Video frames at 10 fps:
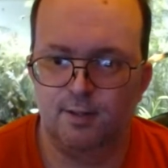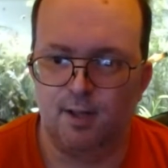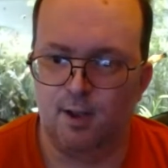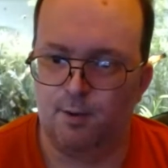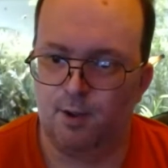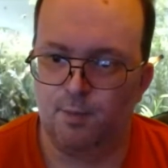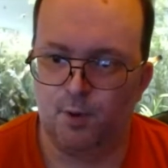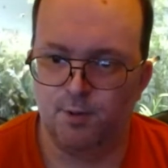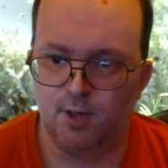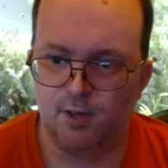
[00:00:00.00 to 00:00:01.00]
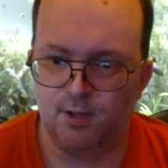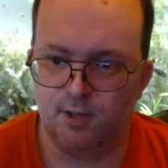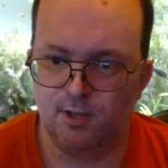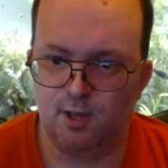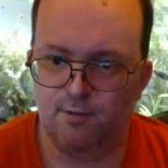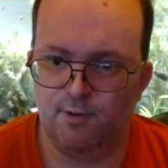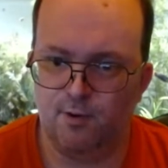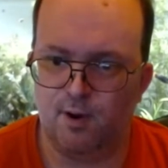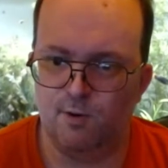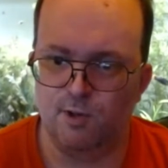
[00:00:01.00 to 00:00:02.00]
anyway, Bob says an intake filter
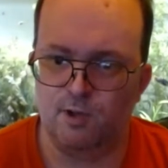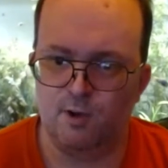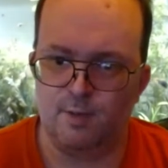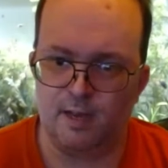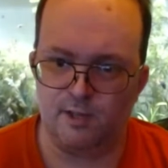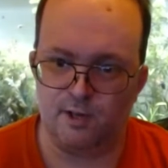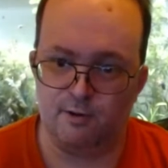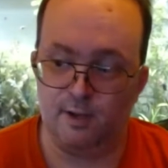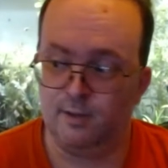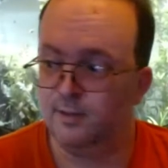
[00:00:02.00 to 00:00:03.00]
holds a lot of bacteria.